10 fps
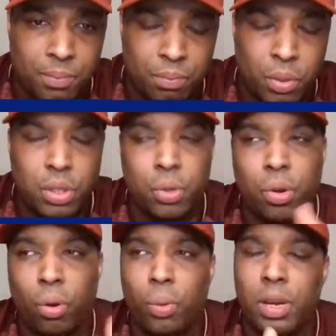But
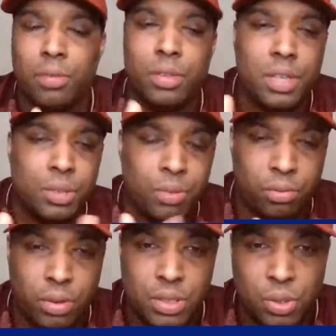whenever these
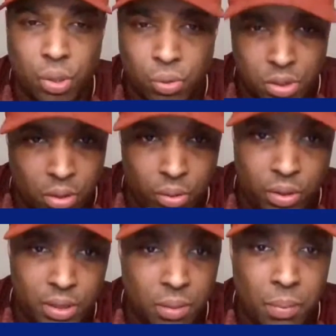referees are told to go and look at
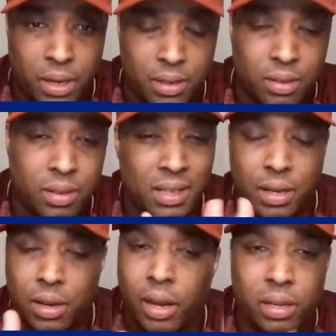the monitor,
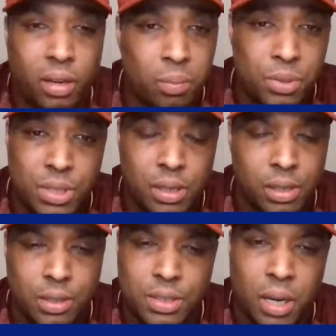99% of
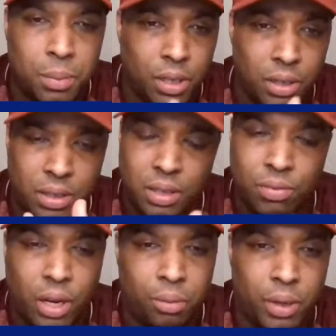the time they're going to give
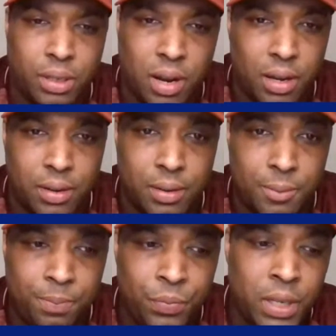that red card.
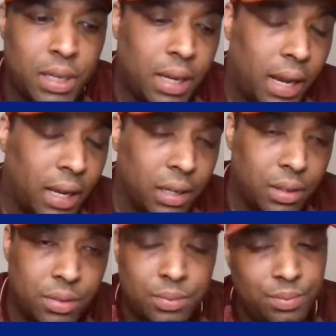
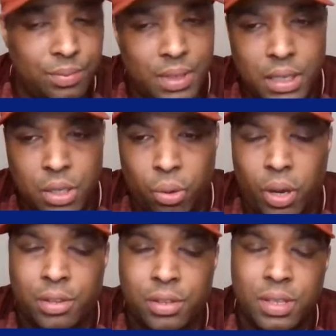And I